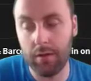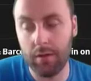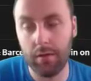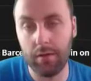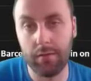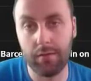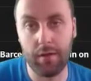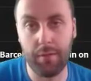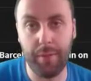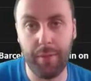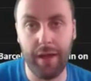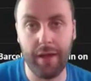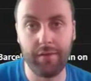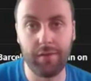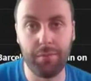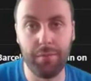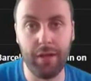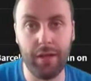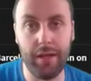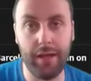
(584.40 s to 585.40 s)
so the bet is
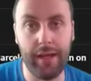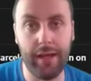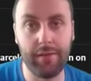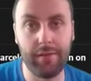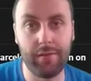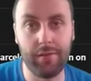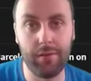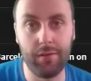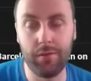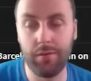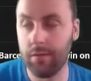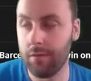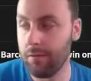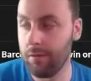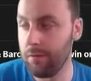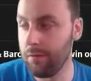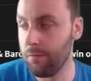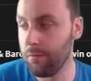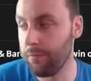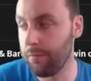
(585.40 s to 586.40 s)
completely cancelled,
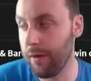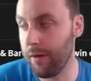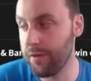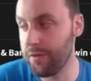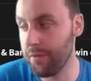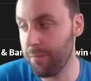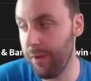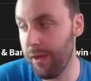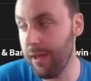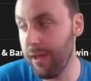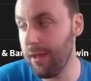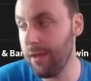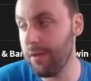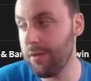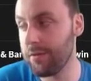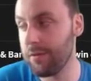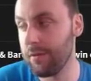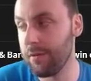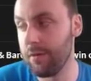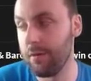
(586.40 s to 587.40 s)
refresh the
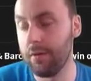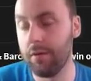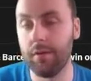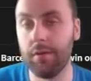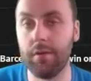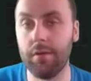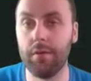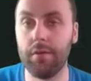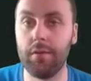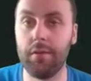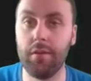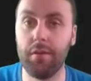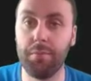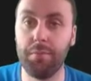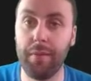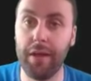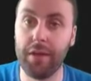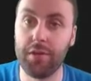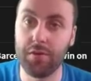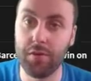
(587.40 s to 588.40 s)
page, so you just
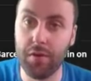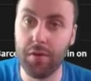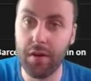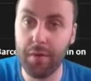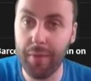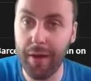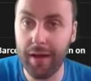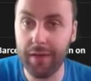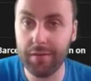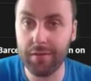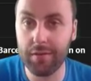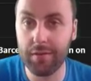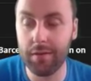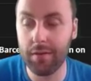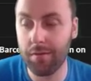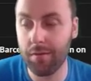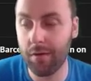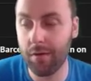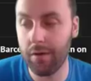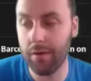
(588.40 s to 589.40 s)
make sure that the bet hasn't
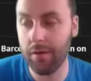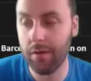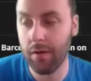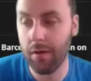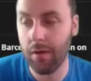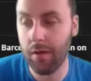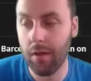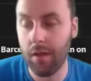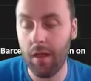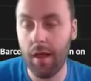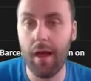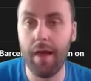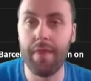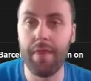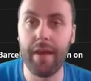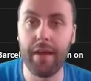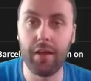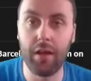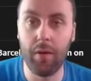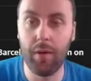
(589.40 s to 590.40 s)
gone through,
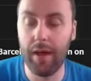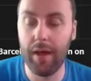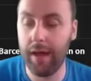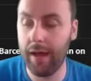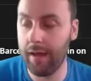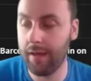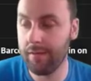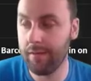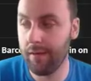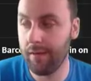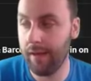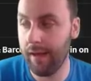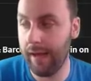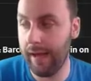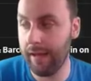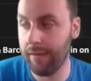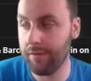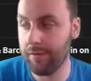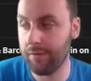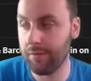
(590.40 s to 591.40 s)
and then go ahead
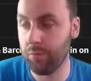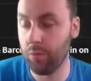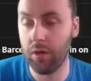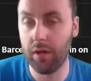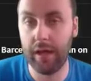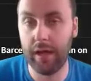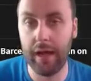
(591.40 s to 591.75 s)
and just work